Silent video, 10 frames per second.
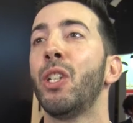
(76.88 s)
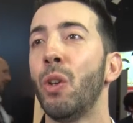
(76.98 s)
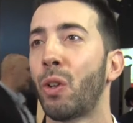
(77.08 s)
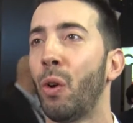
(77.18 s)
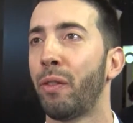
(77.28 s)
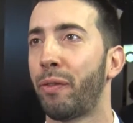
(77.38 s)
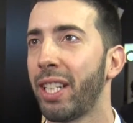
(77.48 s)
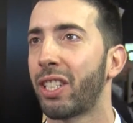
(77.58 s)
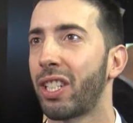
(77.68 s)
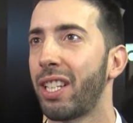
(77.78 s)
new cool
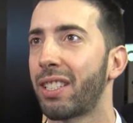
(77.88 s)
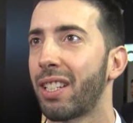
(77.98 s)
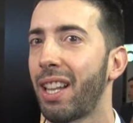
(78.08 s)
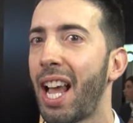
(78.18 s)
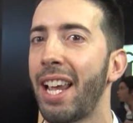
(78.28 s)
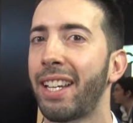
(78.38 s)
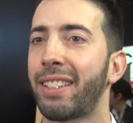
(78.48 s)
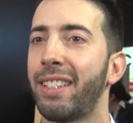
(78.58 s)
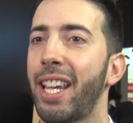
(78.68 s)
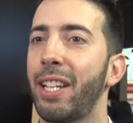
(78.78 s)
finishes
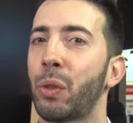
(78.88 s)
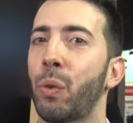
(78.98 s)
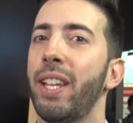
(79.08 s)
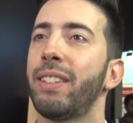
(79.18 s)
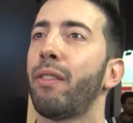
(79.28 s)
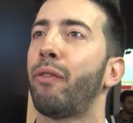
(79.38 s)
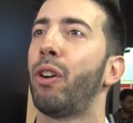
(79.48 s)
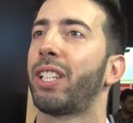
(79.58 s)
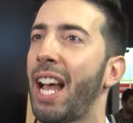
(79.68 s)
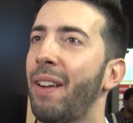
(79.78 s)
like the
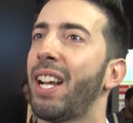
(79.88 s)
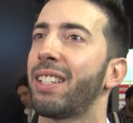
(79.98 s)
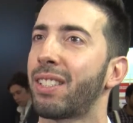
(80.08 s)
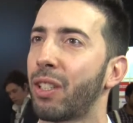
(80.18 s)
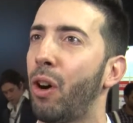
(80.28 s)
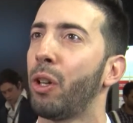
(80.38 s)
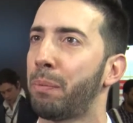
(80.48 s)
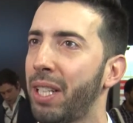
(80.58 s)
24 carats gold